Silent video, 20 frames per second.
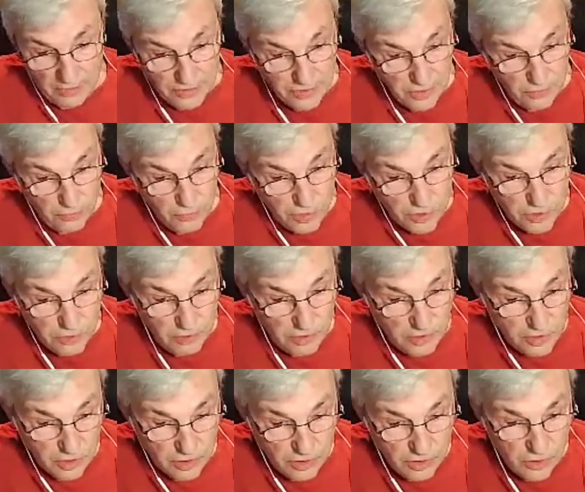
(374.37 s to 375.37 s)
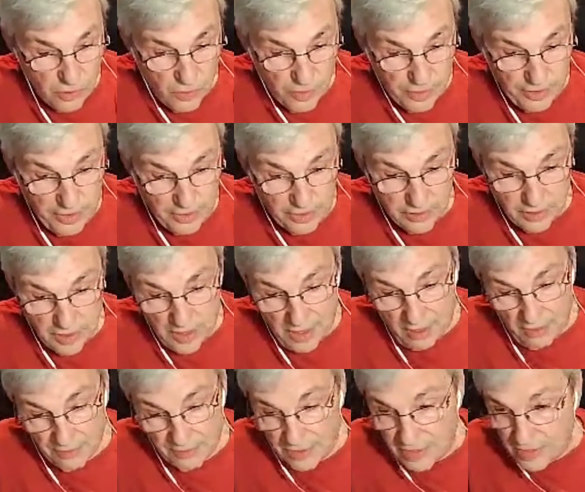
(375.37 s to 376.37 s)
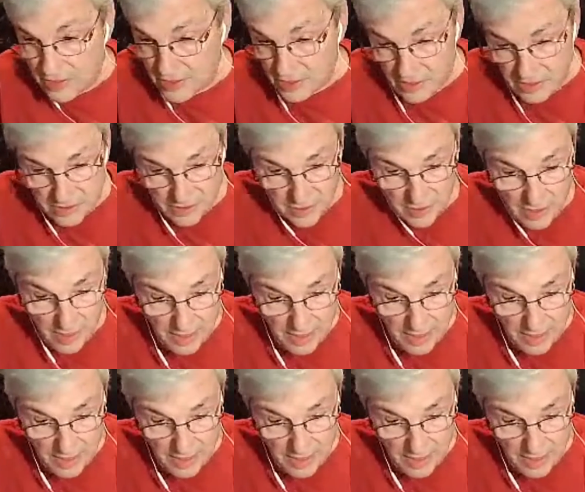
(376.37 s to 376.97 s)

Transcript: and restrictions going into the holiday season,